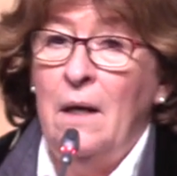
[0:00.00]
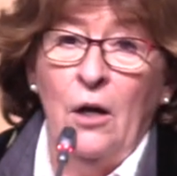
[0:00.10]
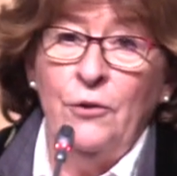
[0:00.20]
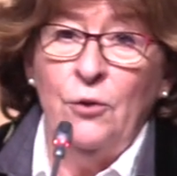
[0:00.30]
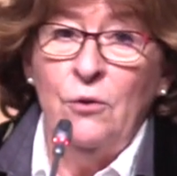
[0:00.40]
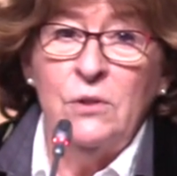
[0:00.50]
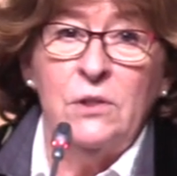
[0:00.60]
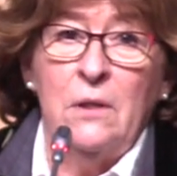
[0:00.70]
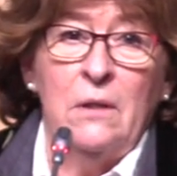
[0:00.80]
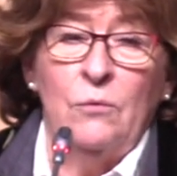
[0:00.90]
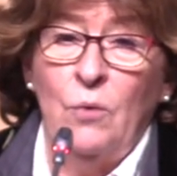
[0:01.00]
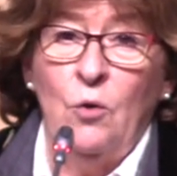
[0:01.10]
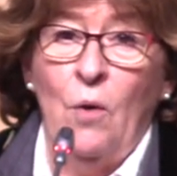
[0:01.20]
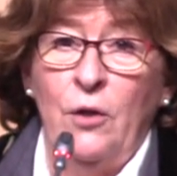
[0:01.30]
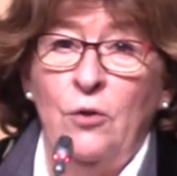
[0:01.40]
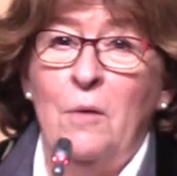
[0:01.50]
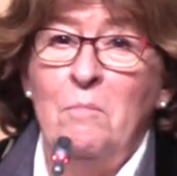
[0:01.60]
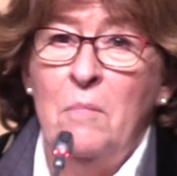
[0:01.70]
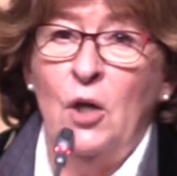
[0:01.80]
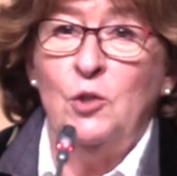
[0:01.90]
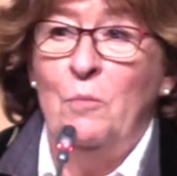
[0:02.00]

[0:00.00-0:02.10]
Others require a much,